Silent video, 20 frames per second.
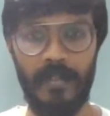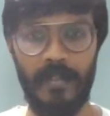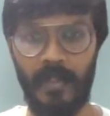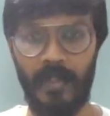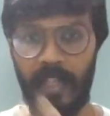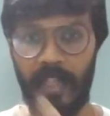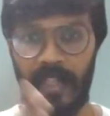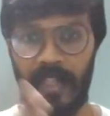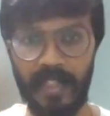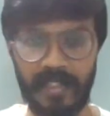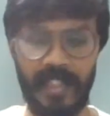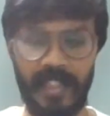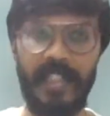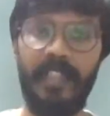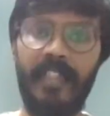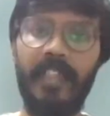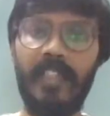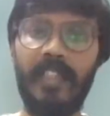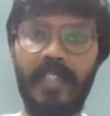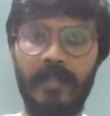You're
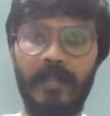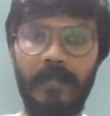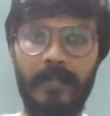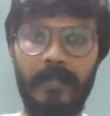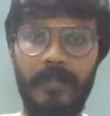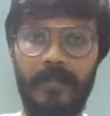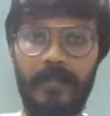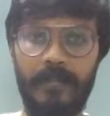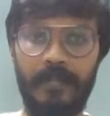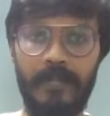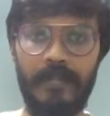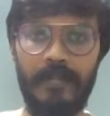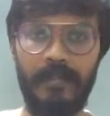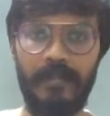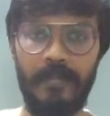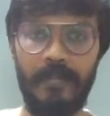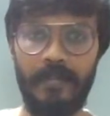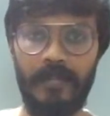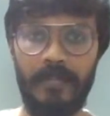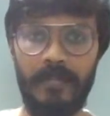understanding it?
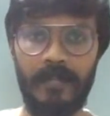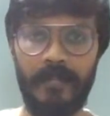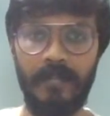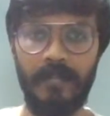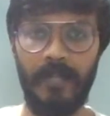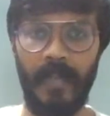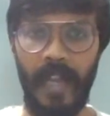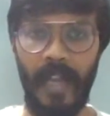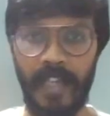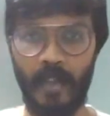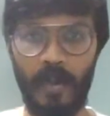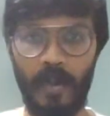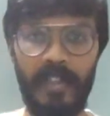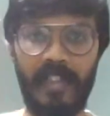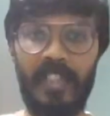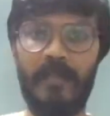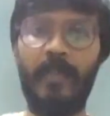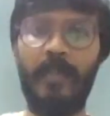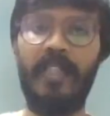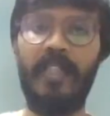I don't
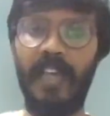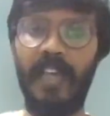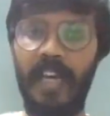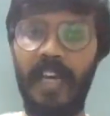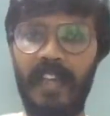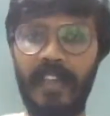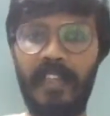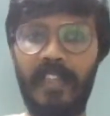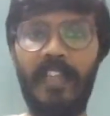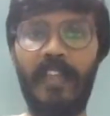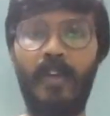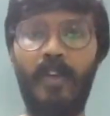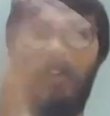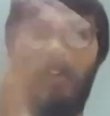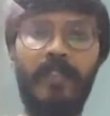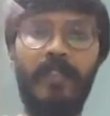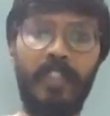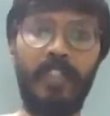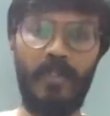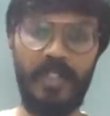recommend directly
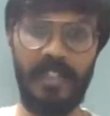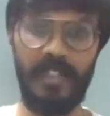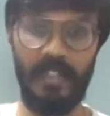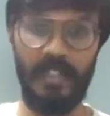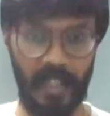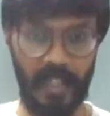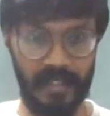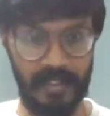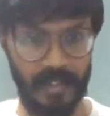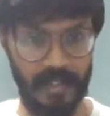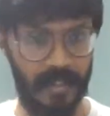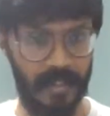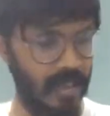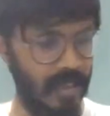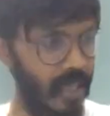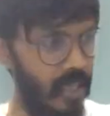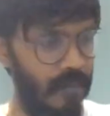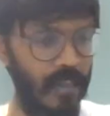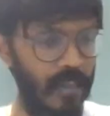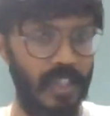going with question and
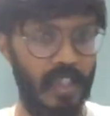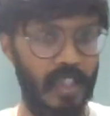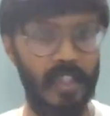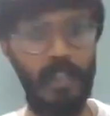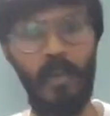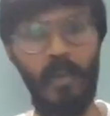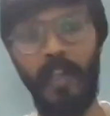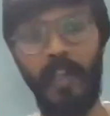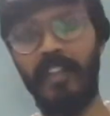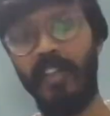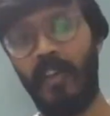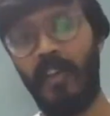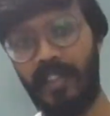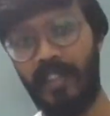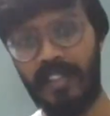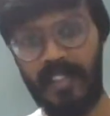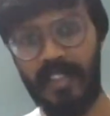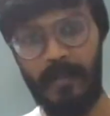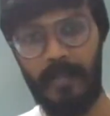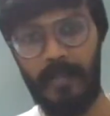answers without knowing the
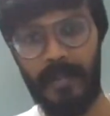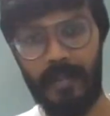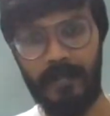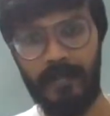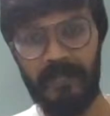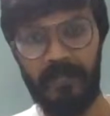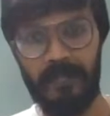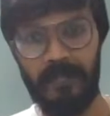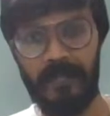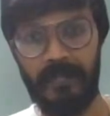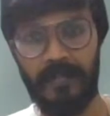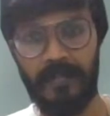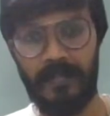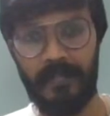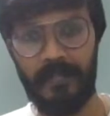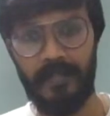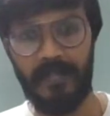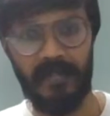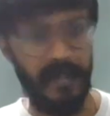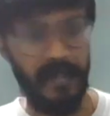concept.
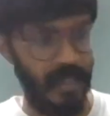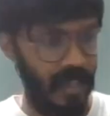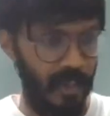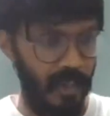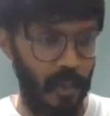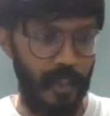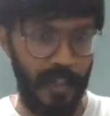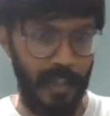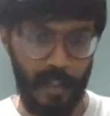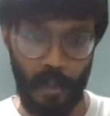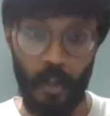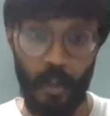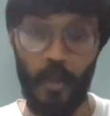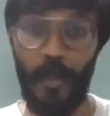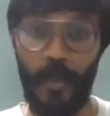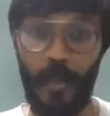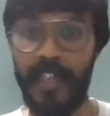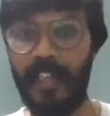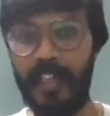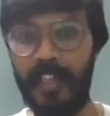You can
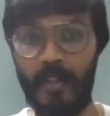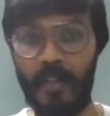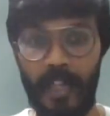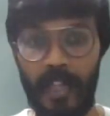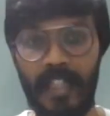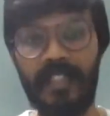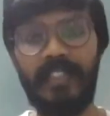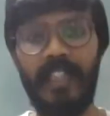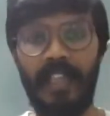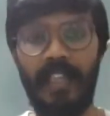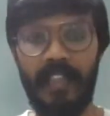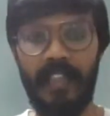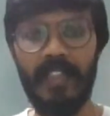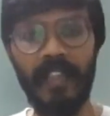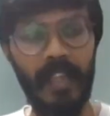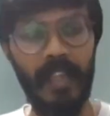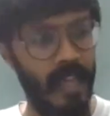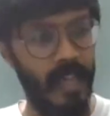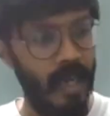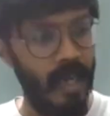look at it to
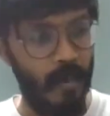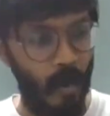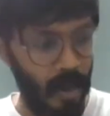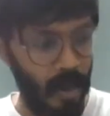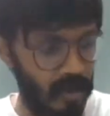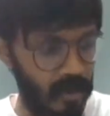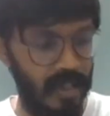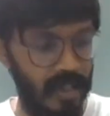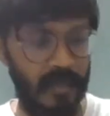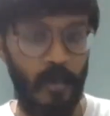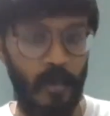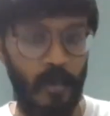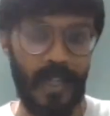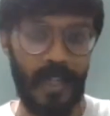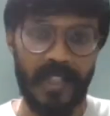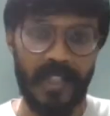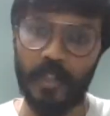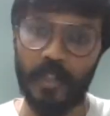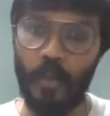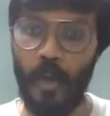understand what
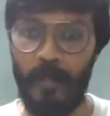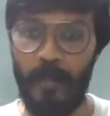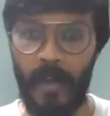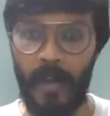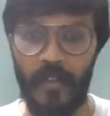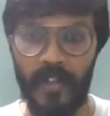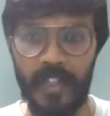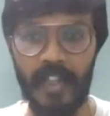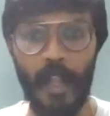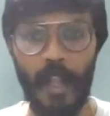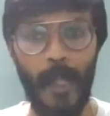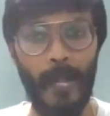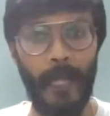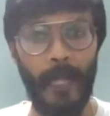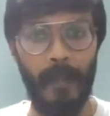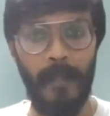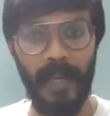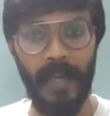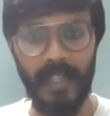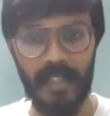is the scope of it,
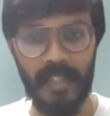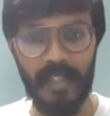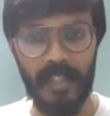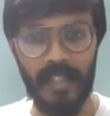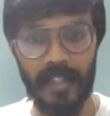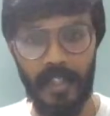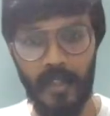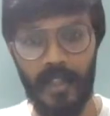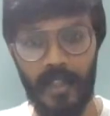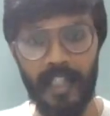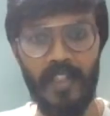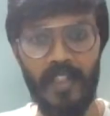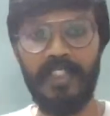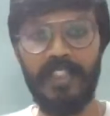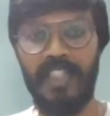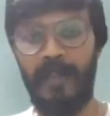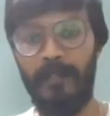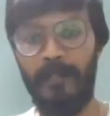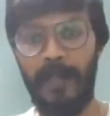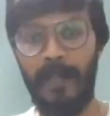but you
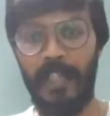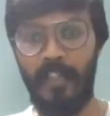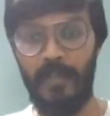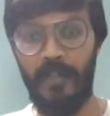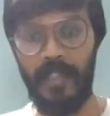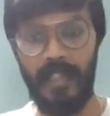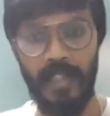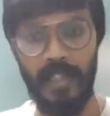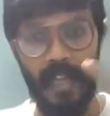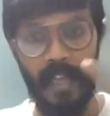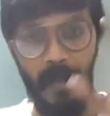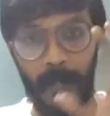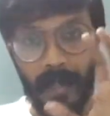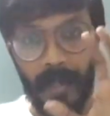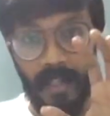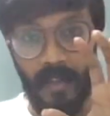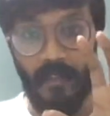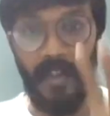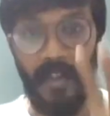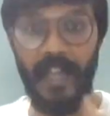cannot jump into it.
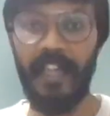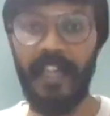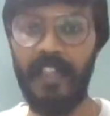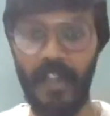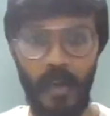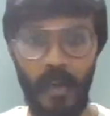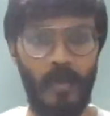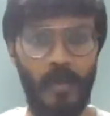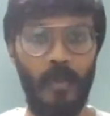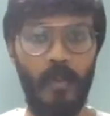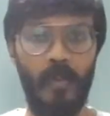But right now,